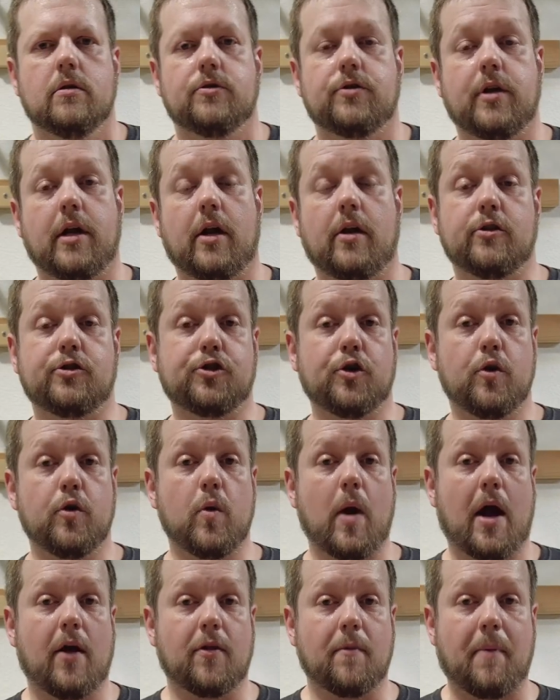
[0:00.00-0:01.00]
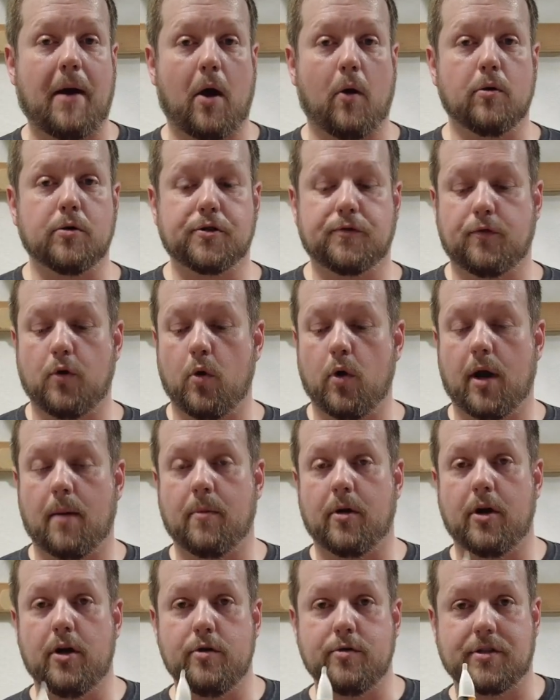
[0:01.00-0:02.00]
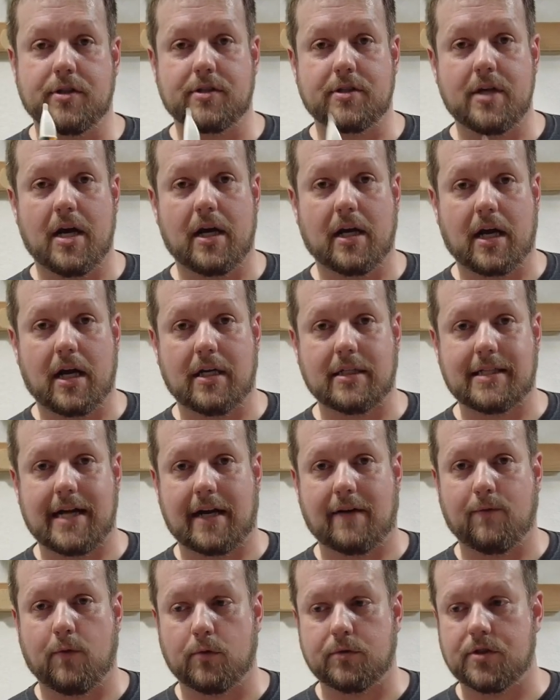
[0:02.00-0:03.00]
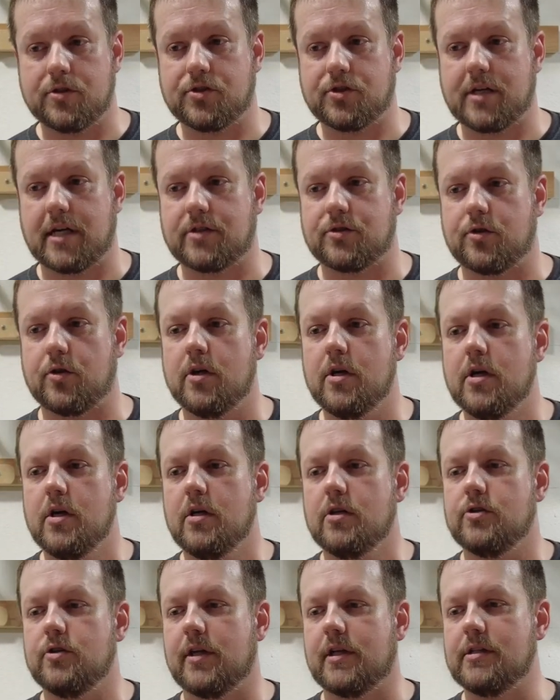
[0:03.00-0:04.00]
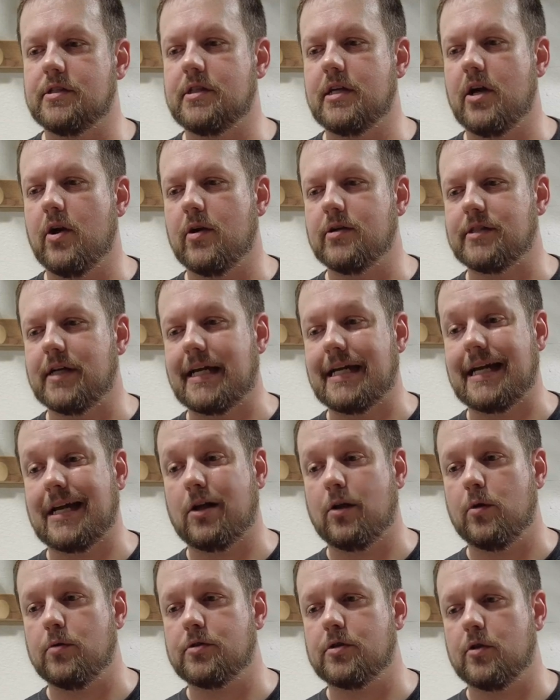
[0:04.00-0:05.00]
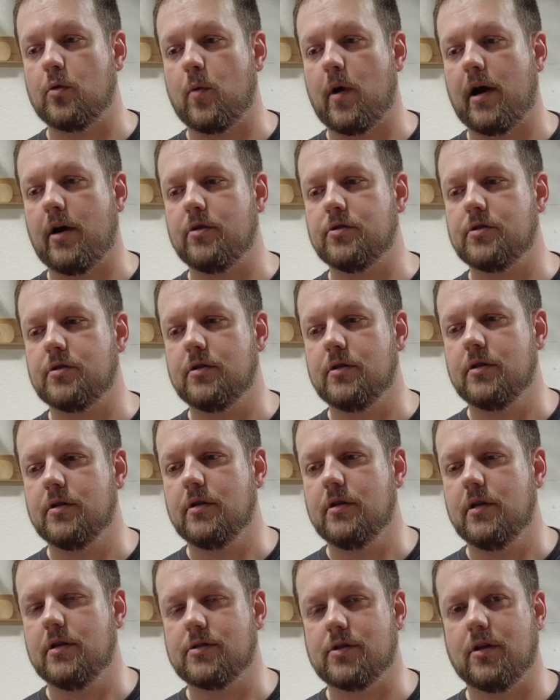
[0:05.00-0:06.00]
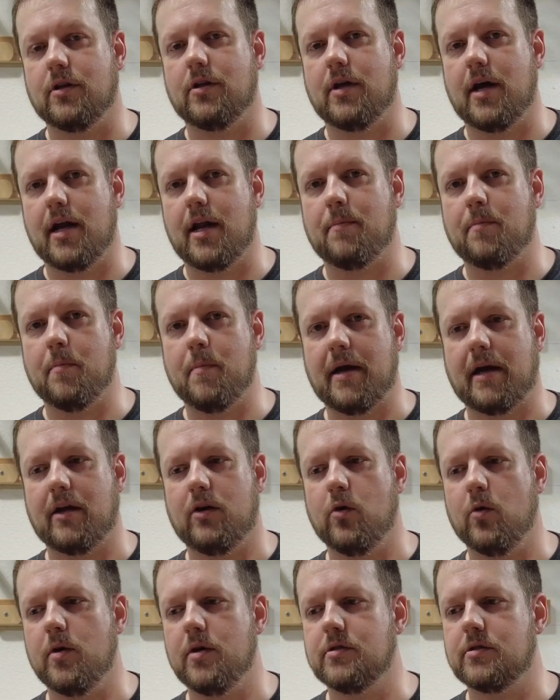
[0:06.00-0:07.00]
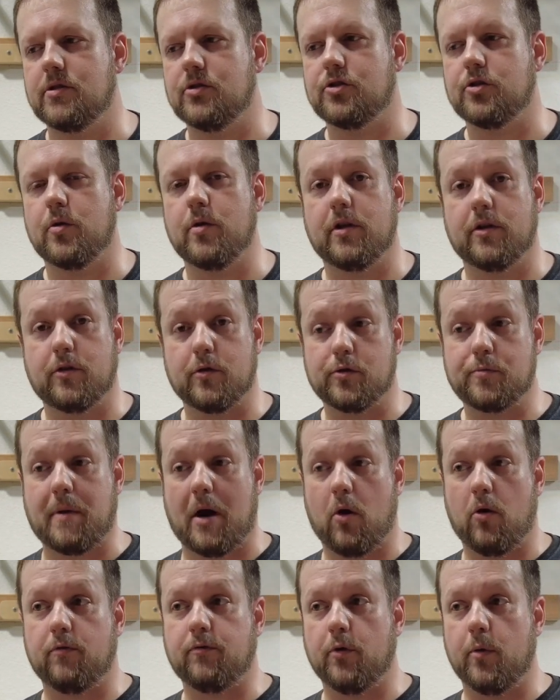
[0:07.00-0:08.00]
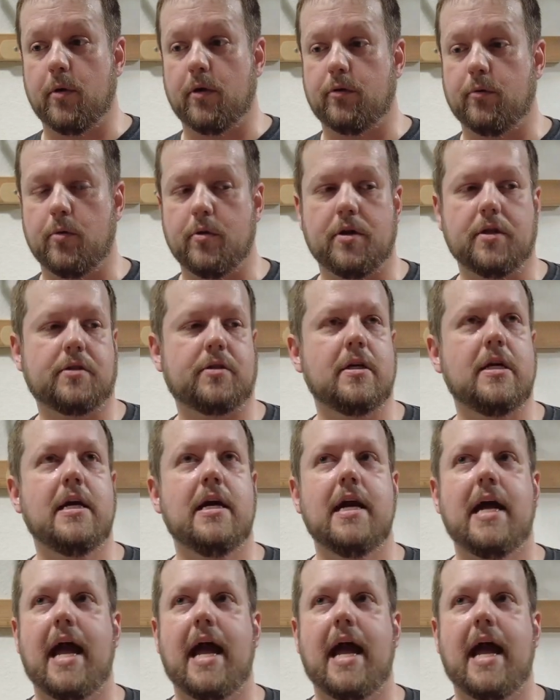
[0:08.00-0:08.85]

So now to show you how the power is flowing, I'm going to use this non-contact voltage tester. So you can see here as I get close to the wires, it's going to light up and make a noise to show you that there's power flowing through this.